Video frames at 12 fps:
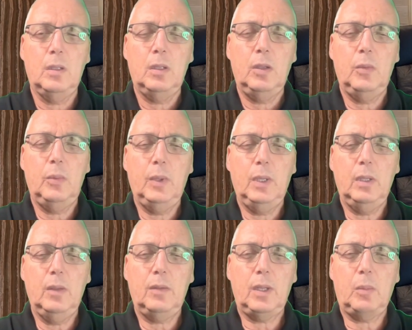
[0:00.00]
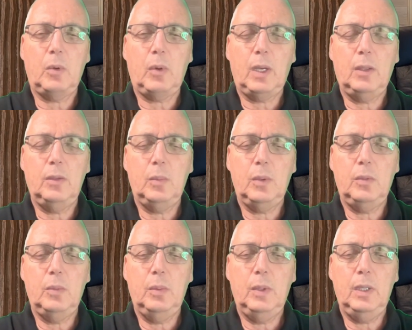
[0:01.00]
If we'll summarize what
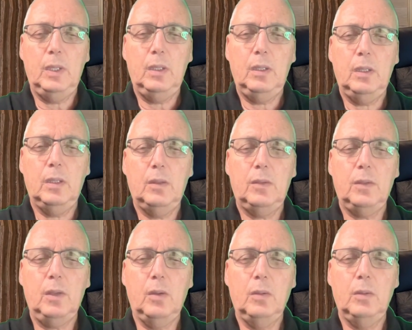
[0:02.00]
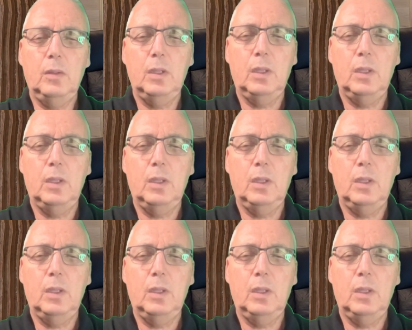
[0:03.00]
we saw,